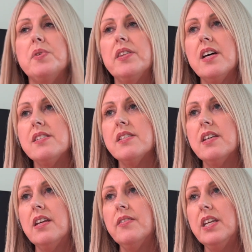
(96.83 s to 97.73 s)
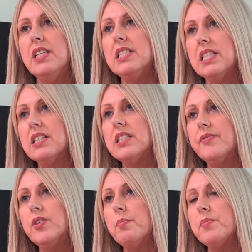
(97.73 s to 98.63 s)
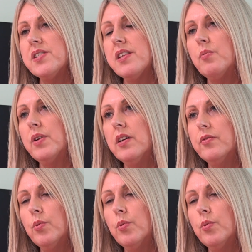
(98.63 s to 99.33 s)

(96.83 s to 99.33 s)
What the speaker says: but that's the indicative numbers that we have